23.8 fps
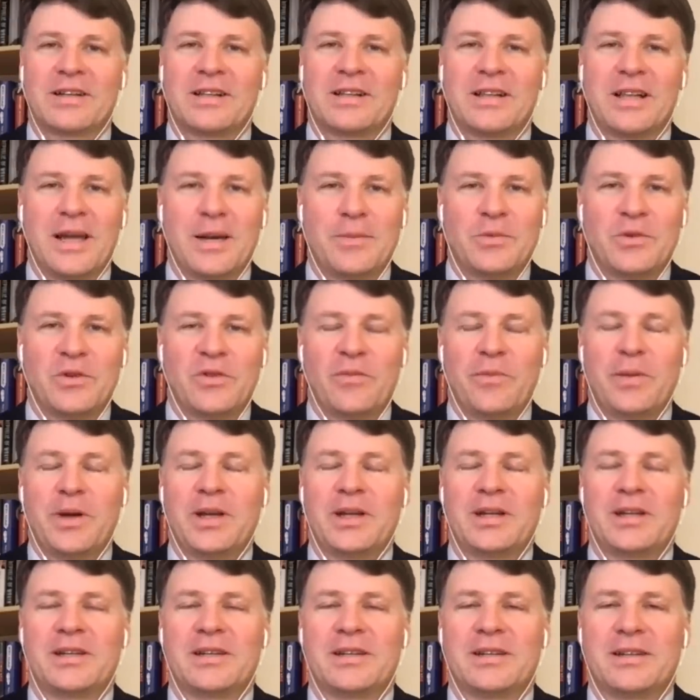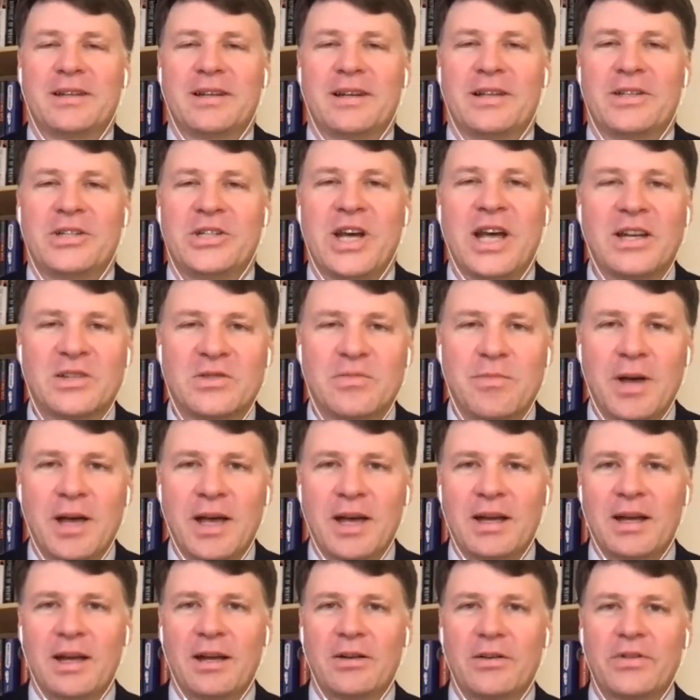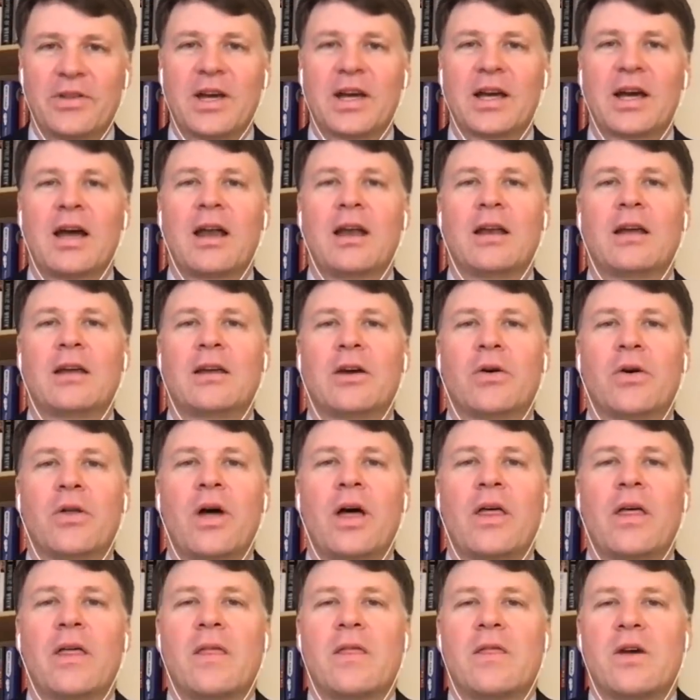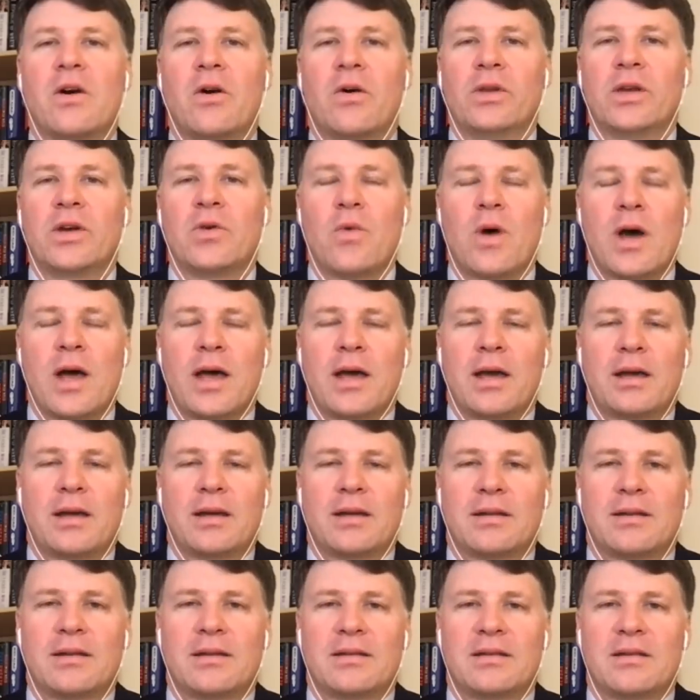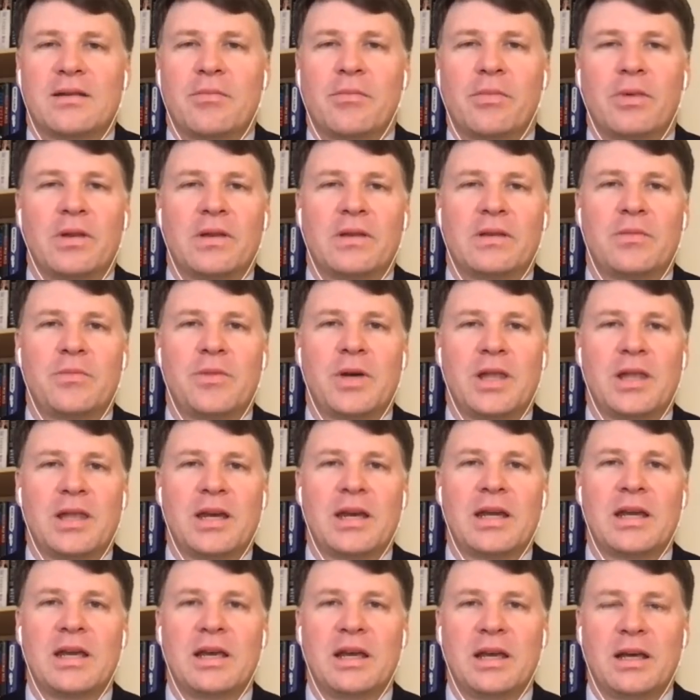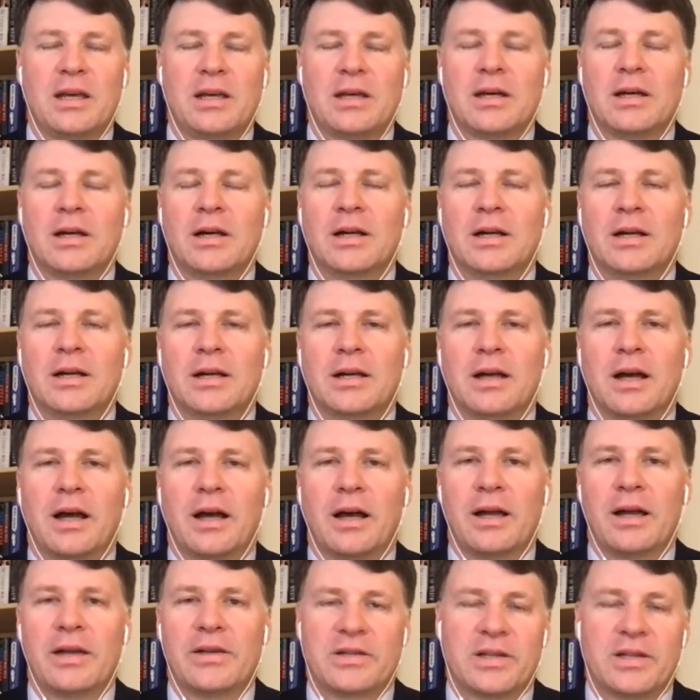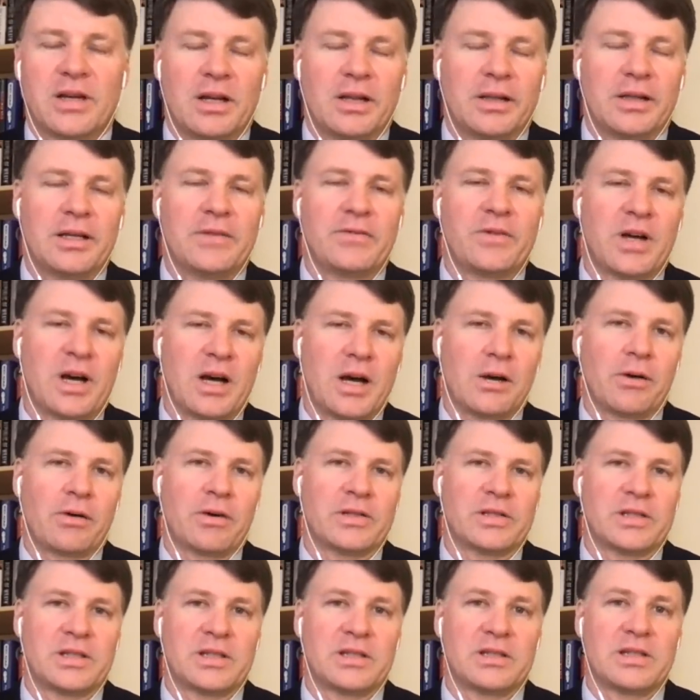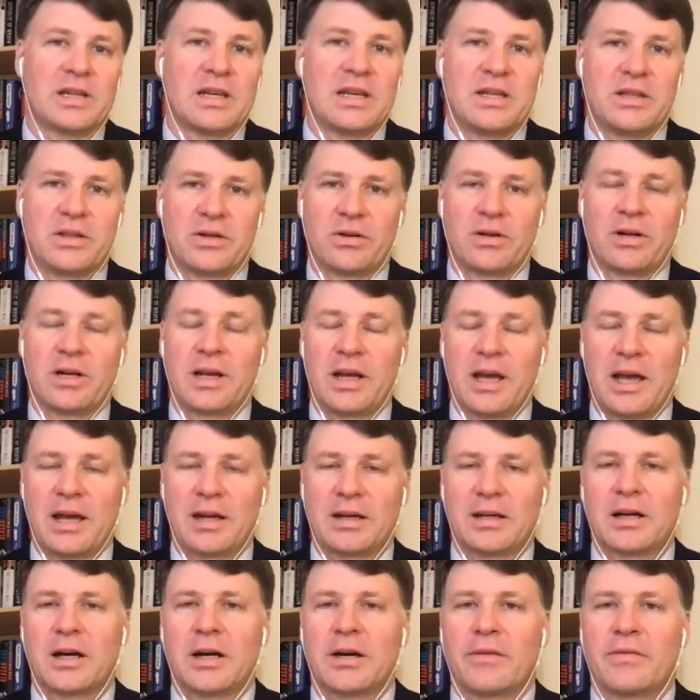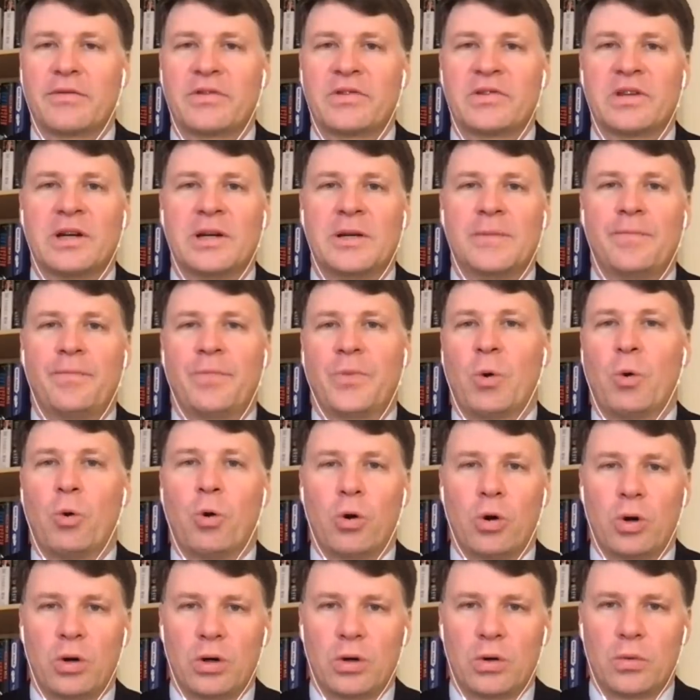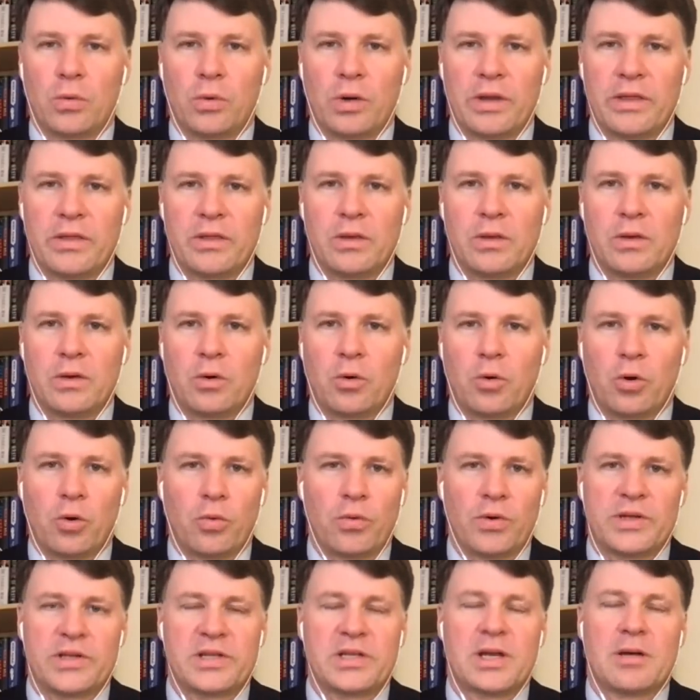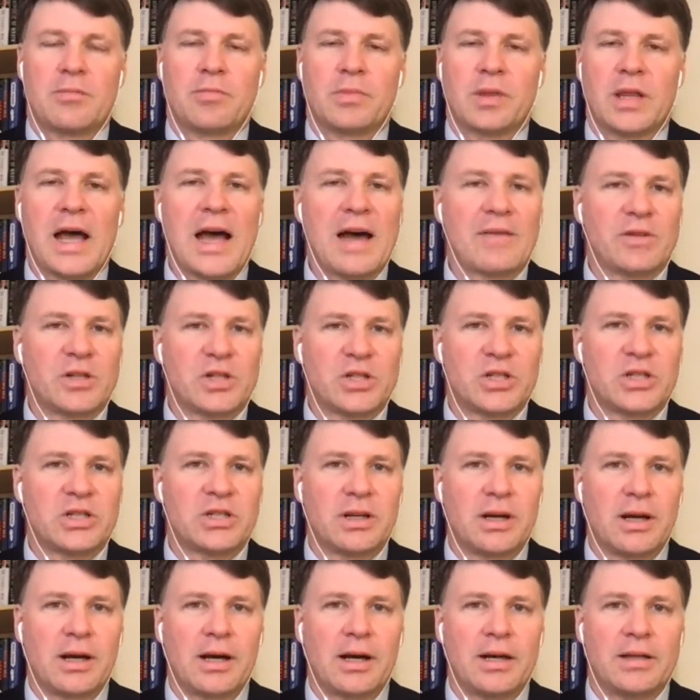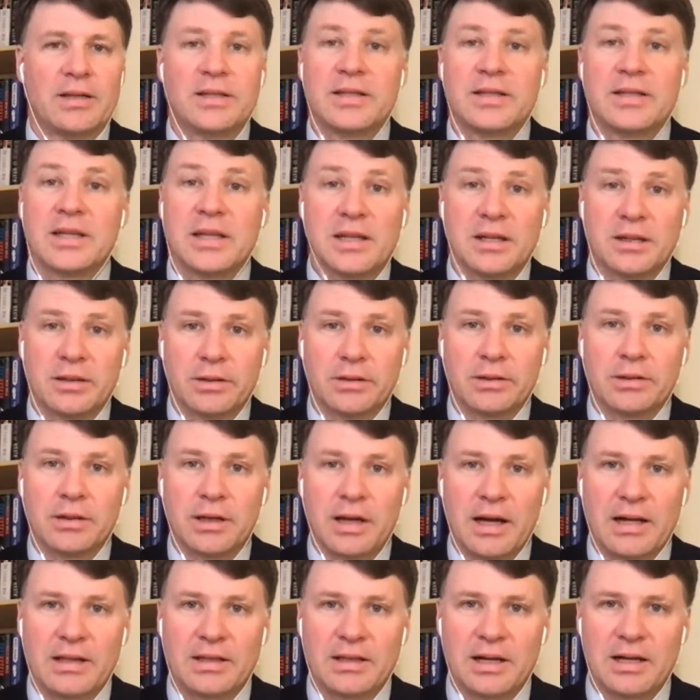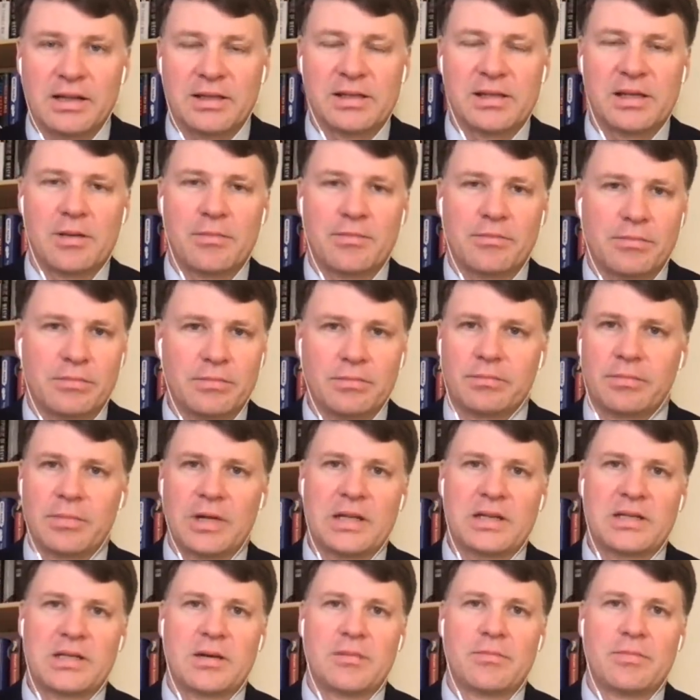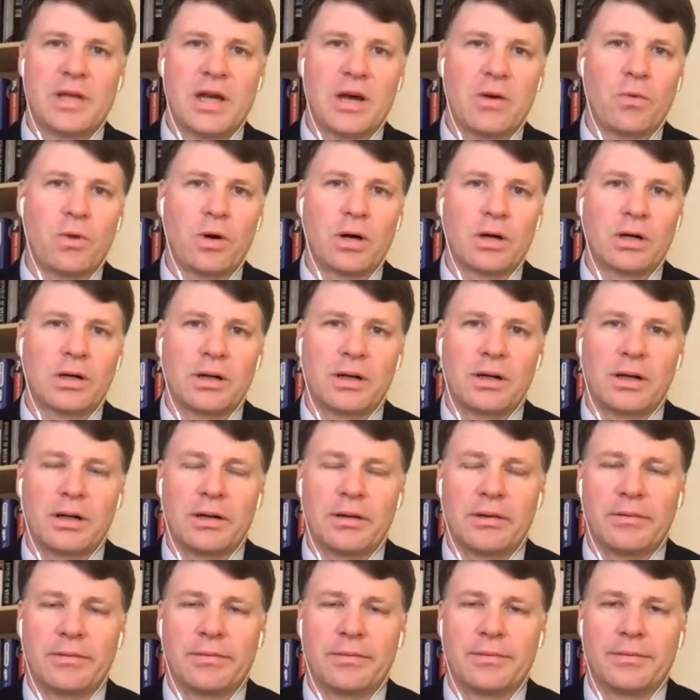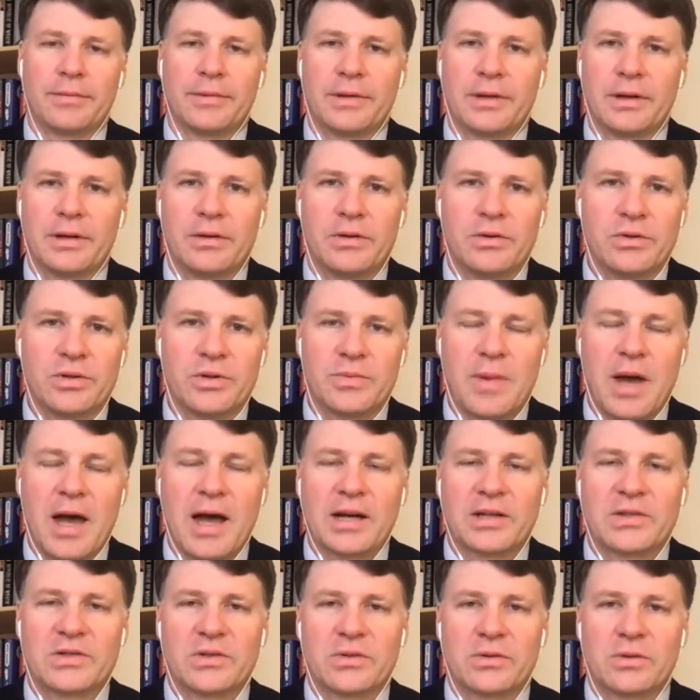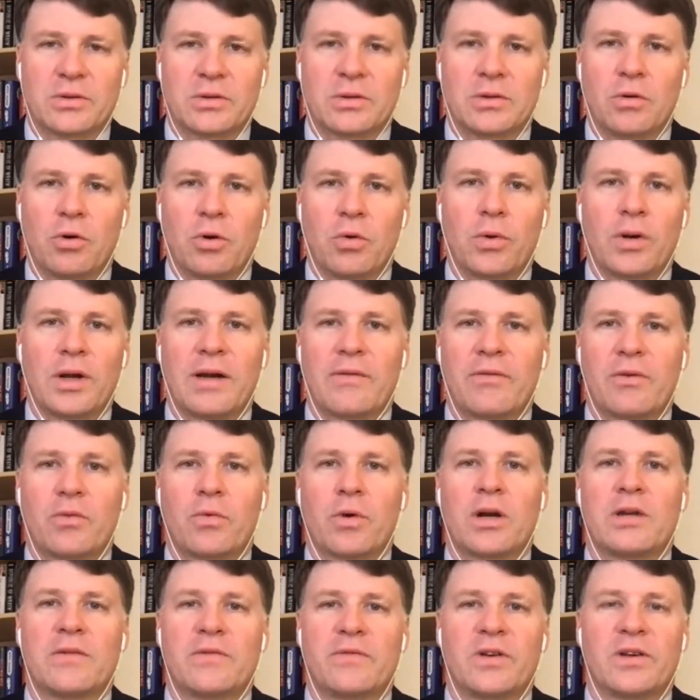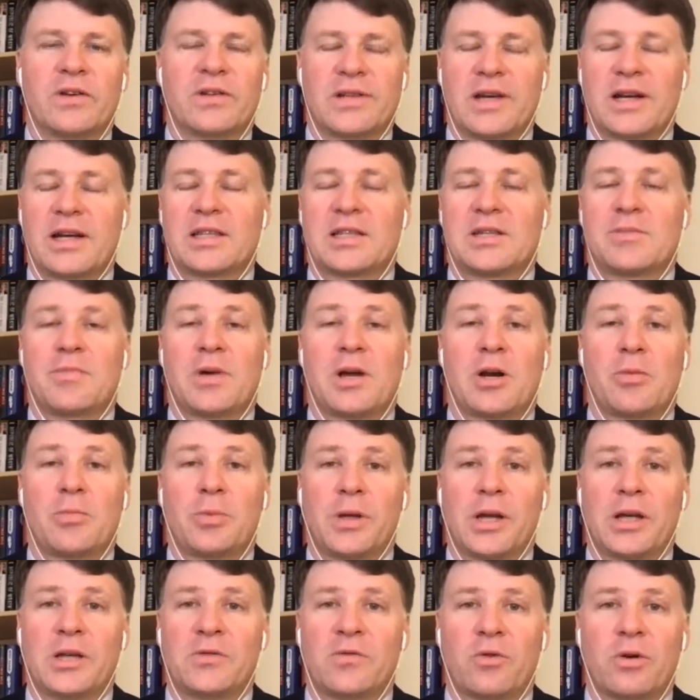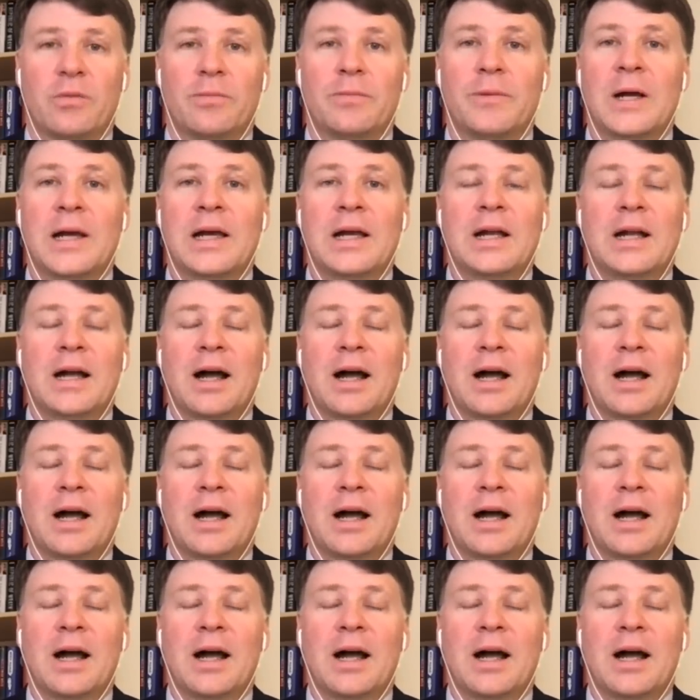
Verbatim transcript: claim to have been a, a changed man. I don't think. You know, the only way to to me that he uh, is going to leave Congress is either in handcuffs or with or with some lavish uh, deal at, at some at some network, uh, uh, Newsmax or or whatever, where he feels like it's a better place for him.